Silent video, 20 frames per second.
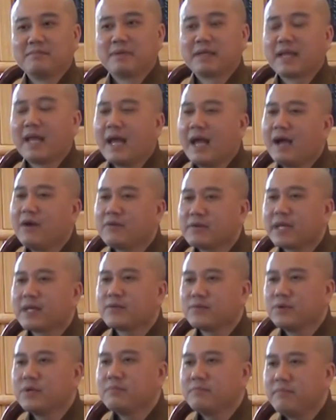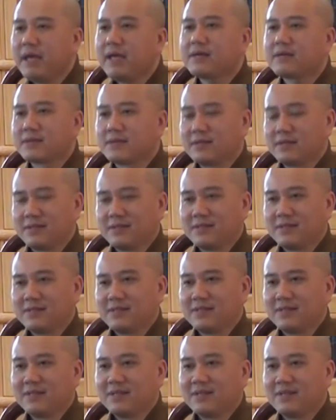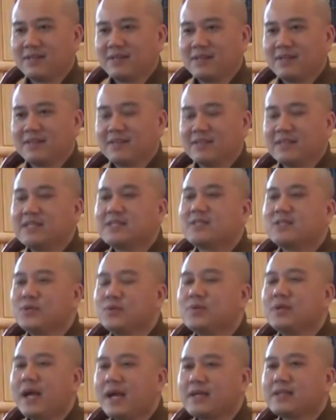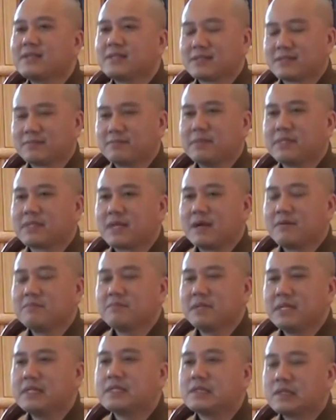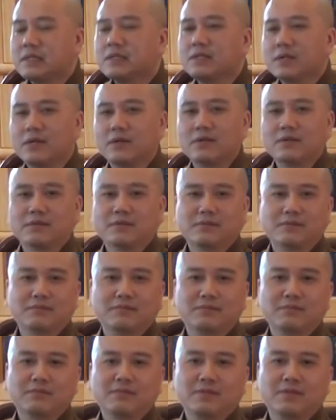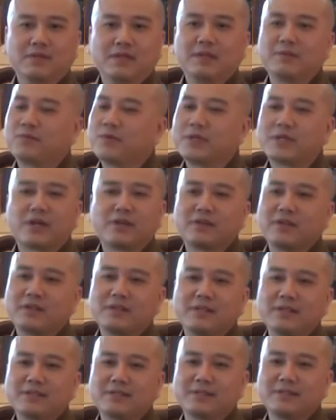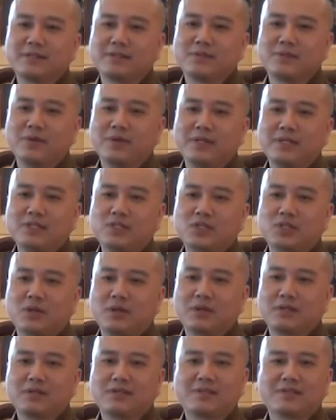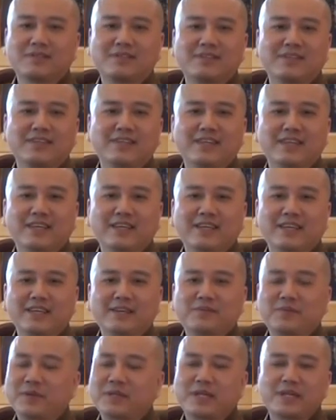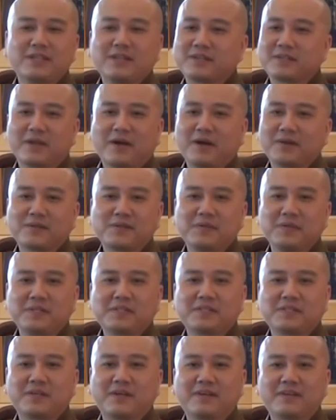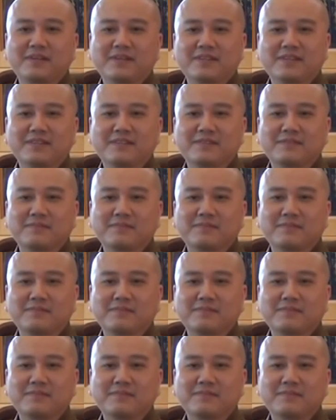But how can we make this united become eternal if we cannot listen to each other? If we cannot talk to each other?